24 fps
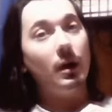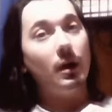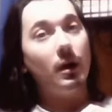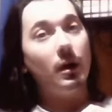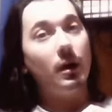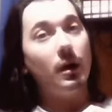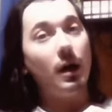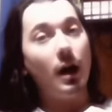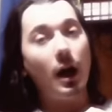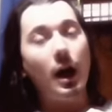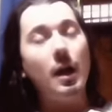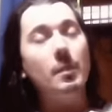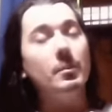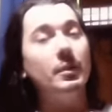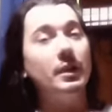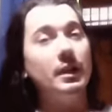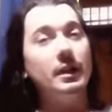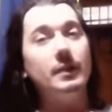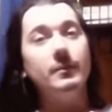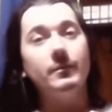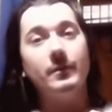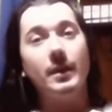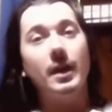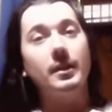I
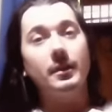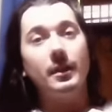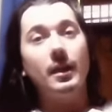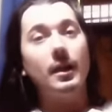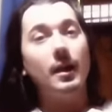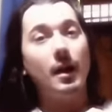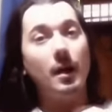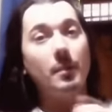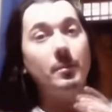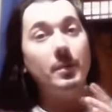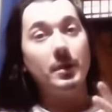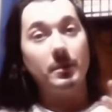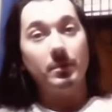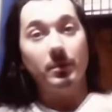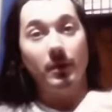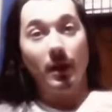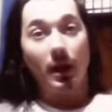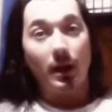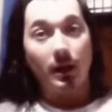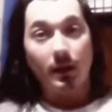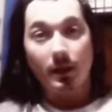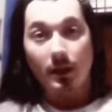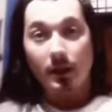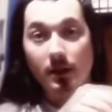believe that there are people
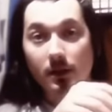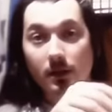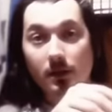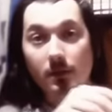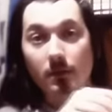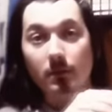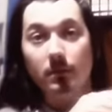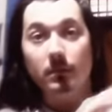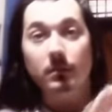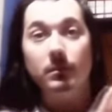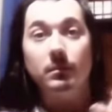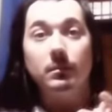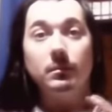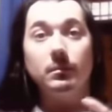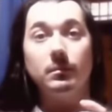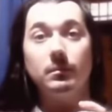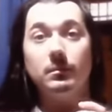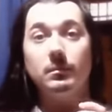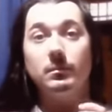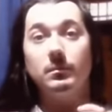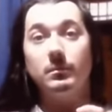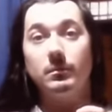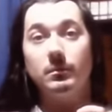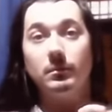like this
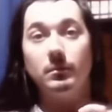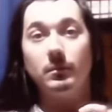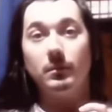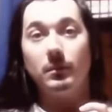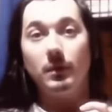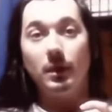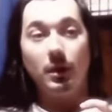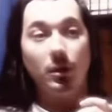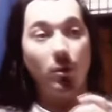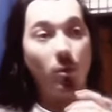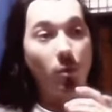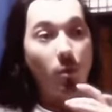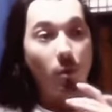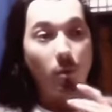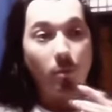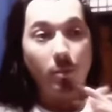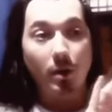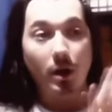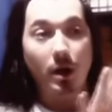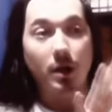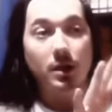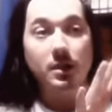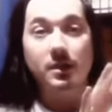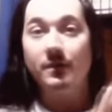in all
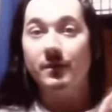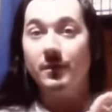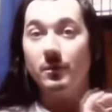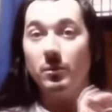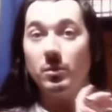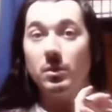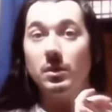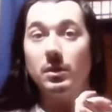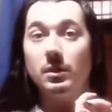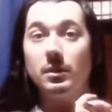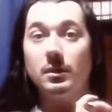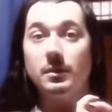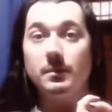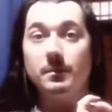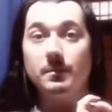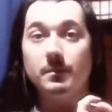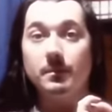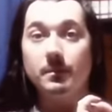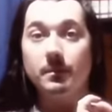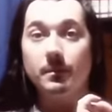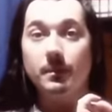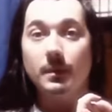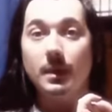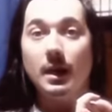parts of the world.
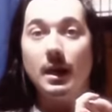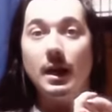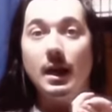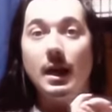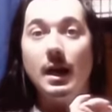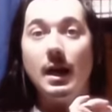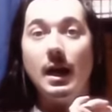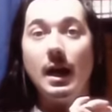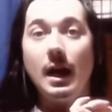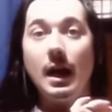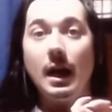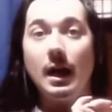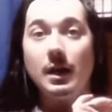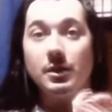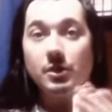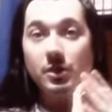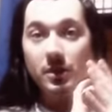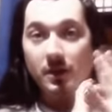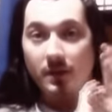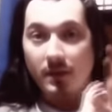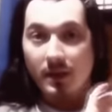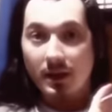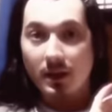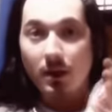And
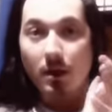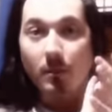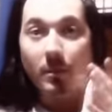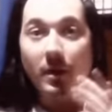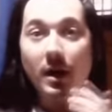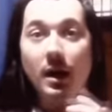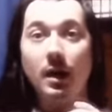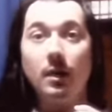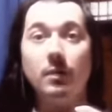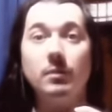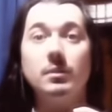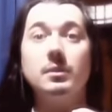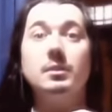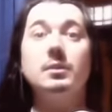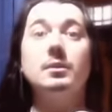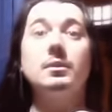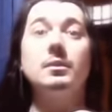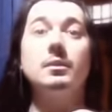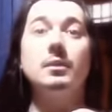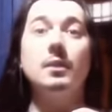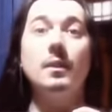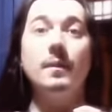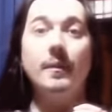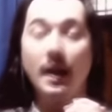just think about
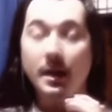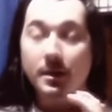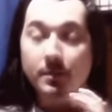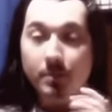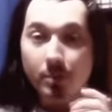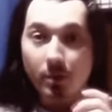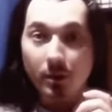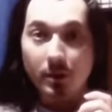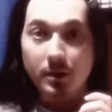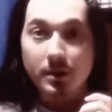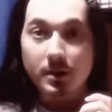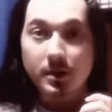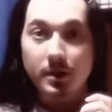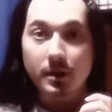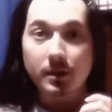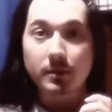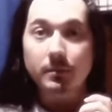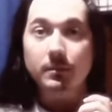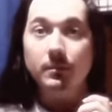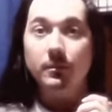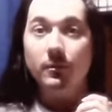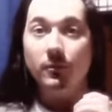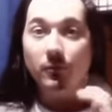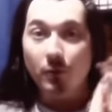that
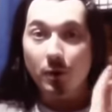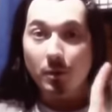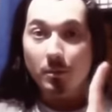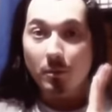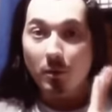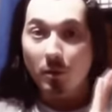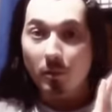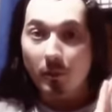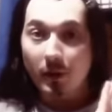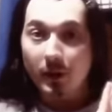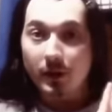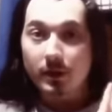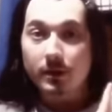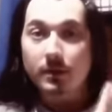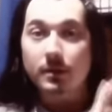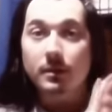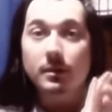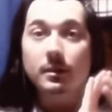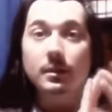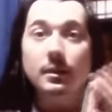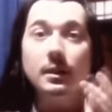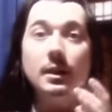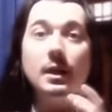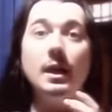person for a
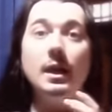moment,